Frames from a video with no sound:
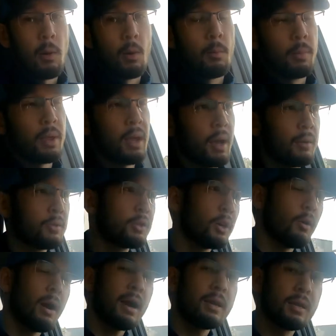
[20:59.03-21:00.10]
But yeah,
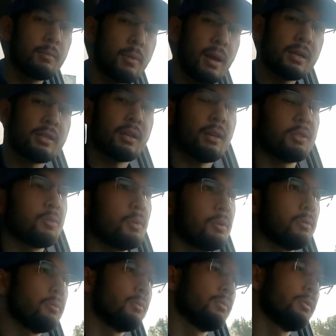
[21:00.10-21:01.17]
so I did my
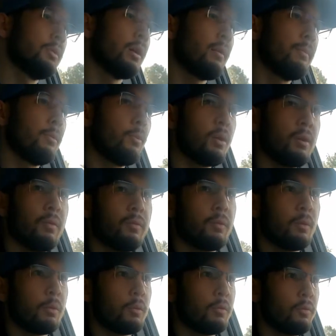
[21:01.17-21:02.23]
assessment. You know, I've been wanting a
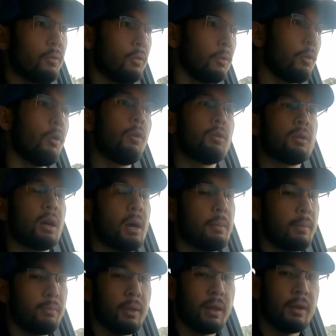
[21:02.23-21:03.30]
4Runner for a long time.
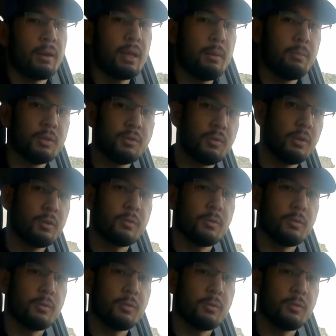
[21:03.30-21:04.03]
I plan on keeping this vehicle